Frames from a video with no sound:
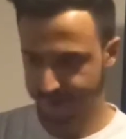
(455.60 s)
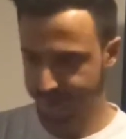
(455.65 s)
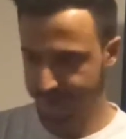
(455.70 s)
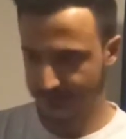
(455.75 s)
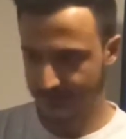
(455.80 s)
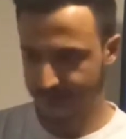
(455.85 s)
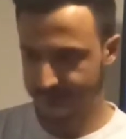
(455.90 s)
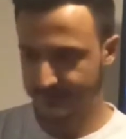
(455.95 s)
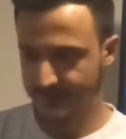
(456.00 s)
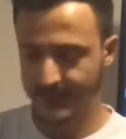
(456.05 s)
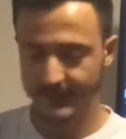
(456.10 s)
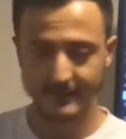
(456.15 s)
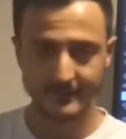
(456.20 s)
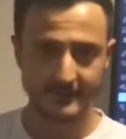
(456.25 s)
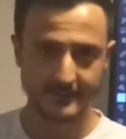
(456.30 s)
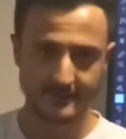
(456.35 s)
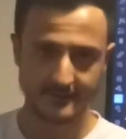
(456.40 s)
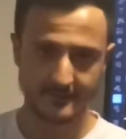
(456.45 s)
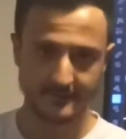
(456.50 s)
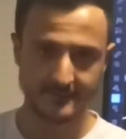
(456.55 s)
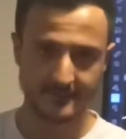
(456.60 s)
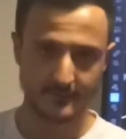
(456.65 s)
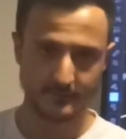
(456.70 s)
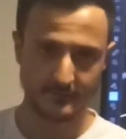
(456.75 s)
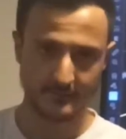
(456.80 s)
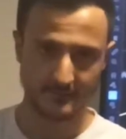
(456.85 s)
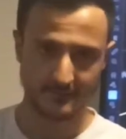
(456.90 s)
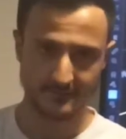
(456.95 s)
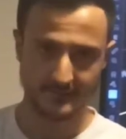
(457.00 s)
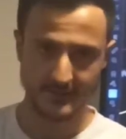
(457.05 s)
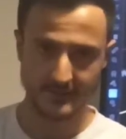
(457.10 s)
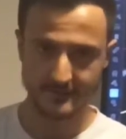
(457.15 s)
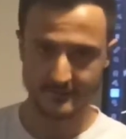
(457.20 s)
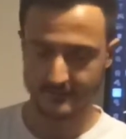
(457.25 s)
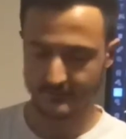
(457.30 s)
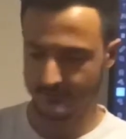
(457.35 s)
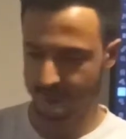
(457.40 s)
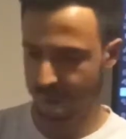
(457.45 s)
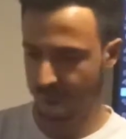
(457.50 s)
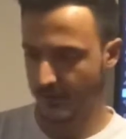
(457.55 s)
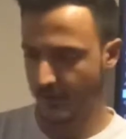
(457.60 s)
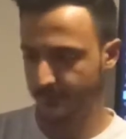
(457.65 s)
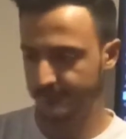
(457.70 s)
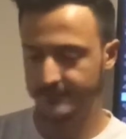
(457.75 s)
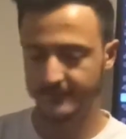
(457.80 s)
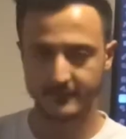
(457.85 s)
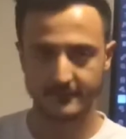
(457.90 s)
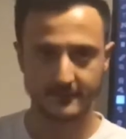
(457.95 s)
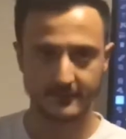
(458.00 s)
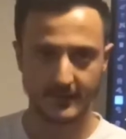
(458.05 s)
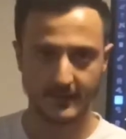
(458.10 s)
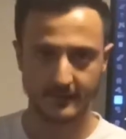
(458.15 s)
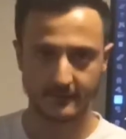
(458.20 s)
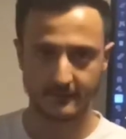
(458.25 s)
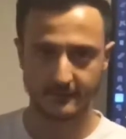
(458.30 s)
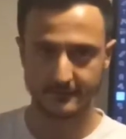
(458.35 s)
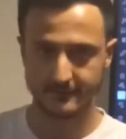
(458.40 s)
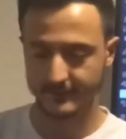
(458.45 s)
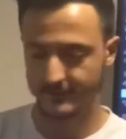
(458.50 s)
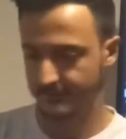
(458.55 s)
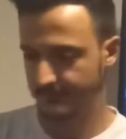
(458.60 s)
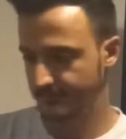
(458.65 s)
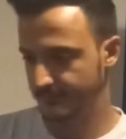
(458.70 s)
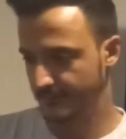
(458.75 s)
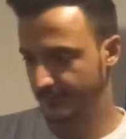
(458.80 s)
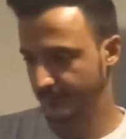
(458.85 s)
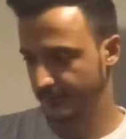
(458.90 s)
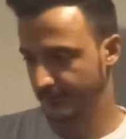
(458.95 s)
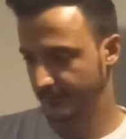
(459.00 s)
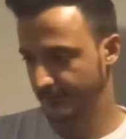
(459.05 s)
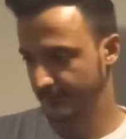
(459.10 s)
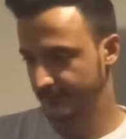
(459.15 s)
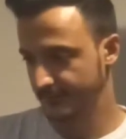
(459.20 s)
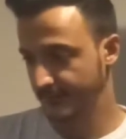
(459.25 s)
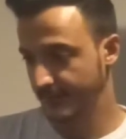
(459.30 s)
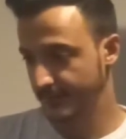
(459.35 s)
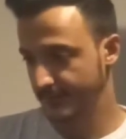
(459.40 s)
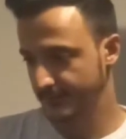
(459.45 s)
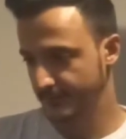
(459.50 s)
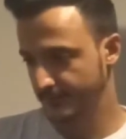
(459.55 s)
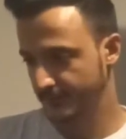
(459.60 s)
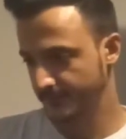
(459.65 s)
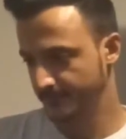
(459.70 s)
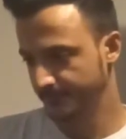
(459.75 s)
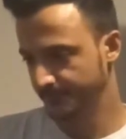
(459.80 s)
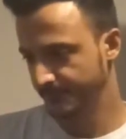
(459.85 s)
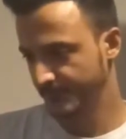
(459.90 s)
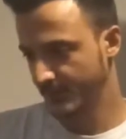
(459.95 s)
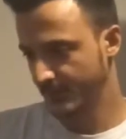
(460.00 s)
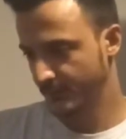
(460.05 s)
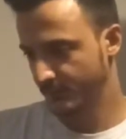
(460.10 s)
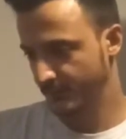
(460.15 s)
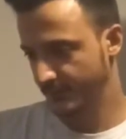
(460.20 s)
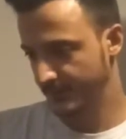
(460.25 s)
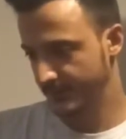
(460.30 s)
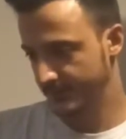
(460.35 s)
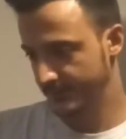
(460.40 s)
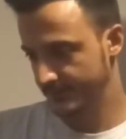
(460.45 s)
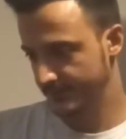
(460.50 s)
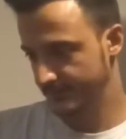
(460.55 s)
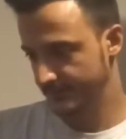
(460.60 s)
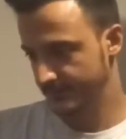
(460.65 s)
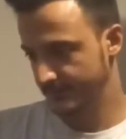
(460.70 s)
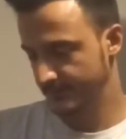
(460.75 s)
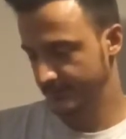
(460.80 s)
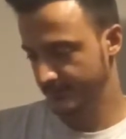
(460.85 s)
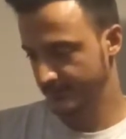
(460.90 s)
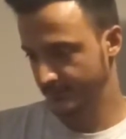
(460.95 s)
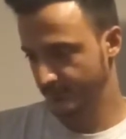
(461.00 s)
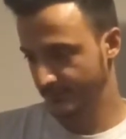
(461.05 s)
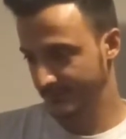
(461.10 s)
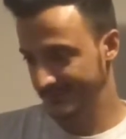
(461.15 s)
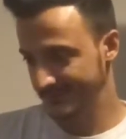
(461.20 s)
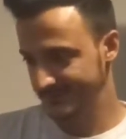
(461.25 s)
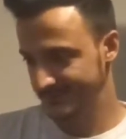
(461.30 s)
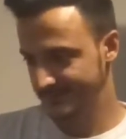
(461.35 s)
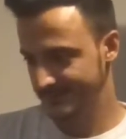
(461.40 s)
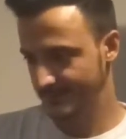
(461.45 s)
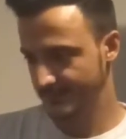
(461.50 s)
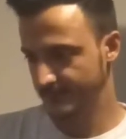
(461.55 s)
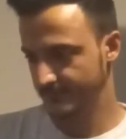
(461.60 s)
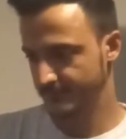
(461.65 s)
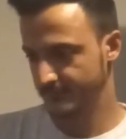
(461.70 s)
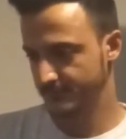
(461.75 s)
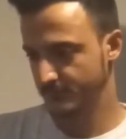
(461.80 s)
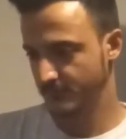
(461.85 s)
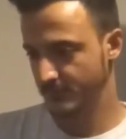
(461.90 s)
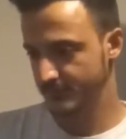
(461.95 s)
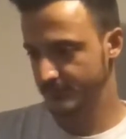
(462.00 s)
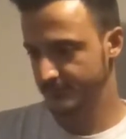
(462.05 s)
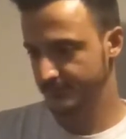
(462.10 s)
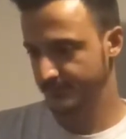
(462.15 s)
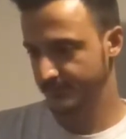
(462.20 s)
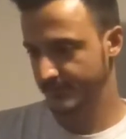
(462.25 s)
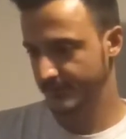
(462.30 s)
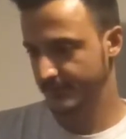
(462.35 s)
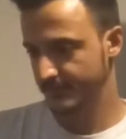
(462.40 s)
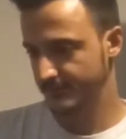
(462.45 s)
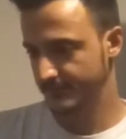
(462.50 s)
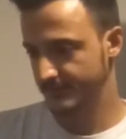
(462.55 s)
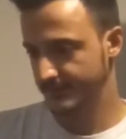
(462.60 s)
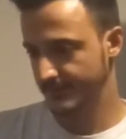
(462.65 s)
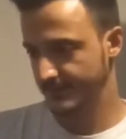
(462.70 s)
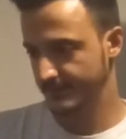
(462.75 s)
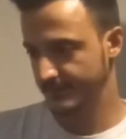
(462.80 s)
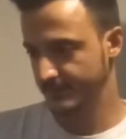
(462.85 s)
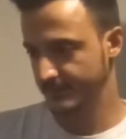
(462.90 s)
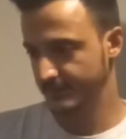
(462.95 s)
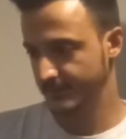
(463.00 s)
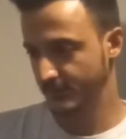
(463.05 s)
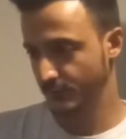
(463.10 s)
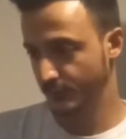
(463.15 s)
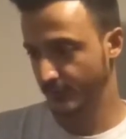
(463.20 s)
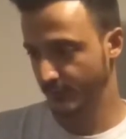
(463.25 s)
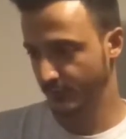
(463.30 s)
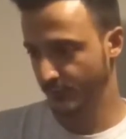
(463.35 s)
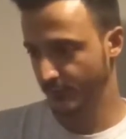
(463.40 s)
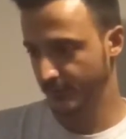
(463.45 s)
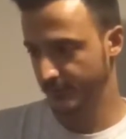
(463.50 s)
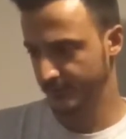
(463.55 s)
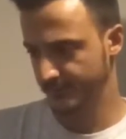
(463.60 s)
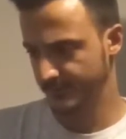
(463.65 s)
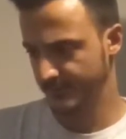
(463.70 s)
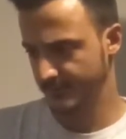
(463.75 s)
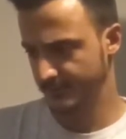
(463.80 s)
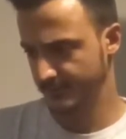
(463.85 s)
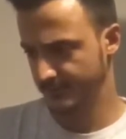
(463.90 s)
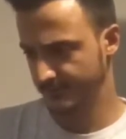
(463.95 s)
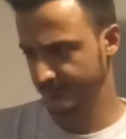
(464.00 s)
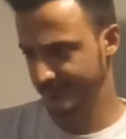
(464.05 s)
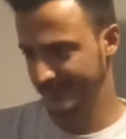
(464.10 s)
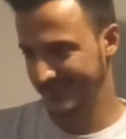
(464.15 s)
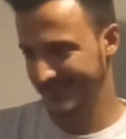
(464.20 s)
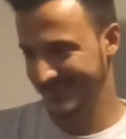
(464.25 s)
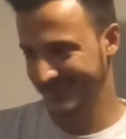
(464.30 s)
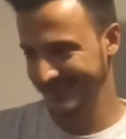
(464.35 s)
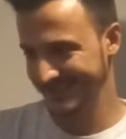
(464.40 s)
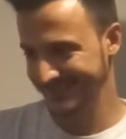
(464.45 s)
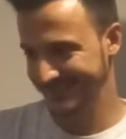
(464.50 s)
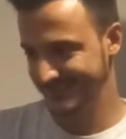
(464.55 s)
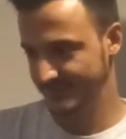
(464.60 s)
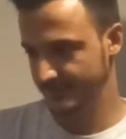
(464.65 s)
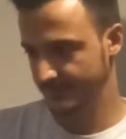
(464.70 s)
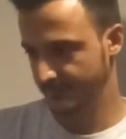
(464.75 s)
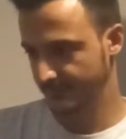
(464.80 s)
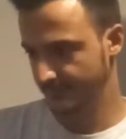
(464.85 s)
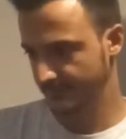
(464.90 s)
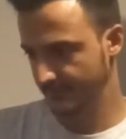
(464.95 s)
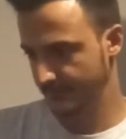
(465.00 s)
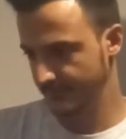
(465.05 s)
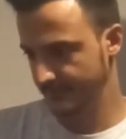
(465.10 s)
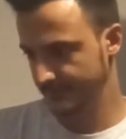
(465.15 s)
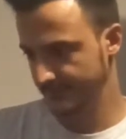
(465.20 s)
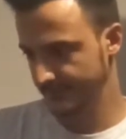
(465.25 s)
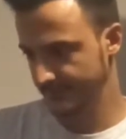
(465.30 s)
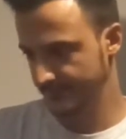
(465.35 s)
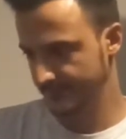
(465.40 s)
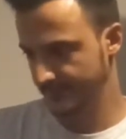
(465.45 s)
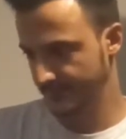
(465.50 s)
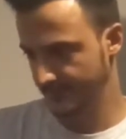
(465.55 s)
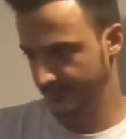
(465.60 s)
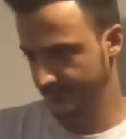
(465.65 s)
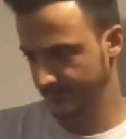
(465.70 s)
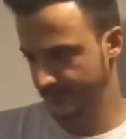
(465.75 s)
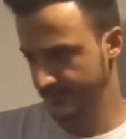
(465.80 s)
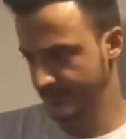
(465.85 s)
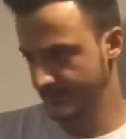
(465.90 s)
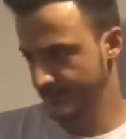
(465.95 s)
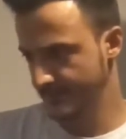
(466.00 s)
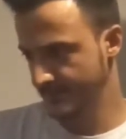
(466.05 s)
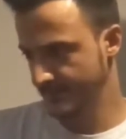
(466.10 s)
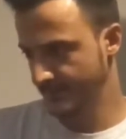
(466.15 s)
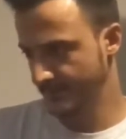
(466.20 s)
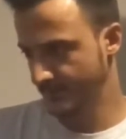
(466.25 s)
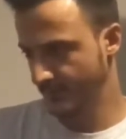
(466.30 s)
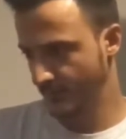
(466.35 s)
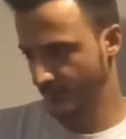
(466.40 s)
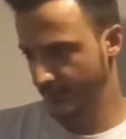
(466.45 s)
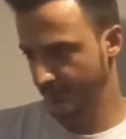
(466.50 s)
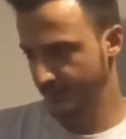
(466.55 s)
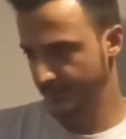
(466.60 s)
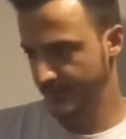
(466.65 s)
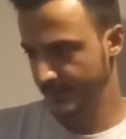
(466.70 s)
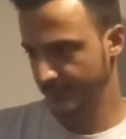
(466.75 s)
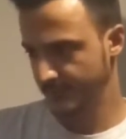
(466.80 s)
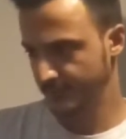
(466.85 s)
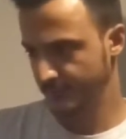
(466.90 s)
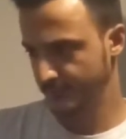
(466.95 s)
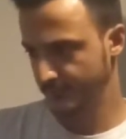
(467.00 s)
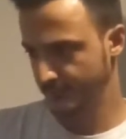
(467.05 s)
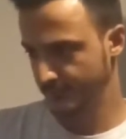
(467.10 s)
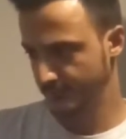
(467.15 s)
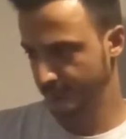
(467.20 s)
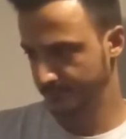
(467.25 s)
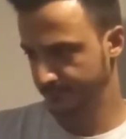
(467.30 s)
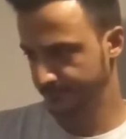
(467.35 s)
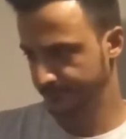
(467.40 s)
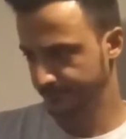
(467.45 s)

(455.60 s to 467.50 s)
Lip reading: exactly in a similar fashion on the opposite side of this cycle, where the risk is much bigger than the reward, because I can see this thing going back to